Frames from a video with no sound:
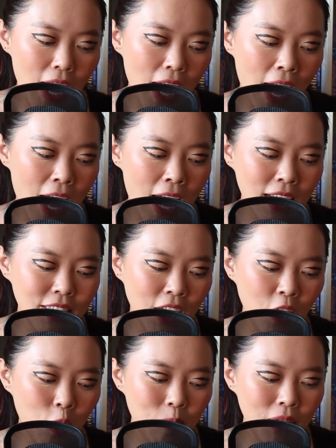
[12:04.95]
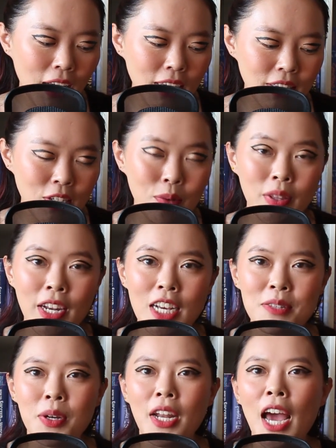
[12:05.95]
And I hope that I see you in the
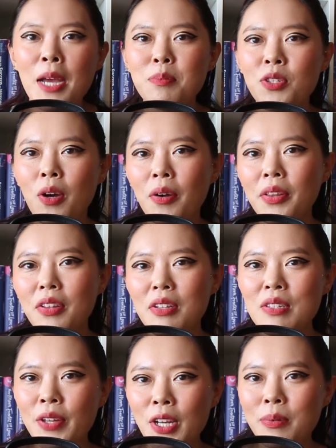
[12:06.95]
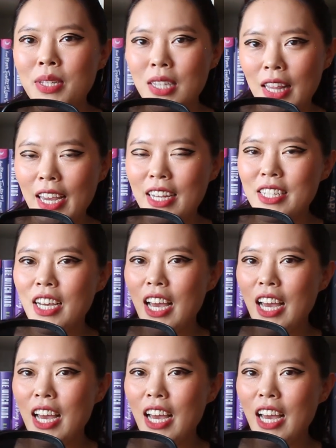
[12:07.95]
next one. I'm sorry that this video was late.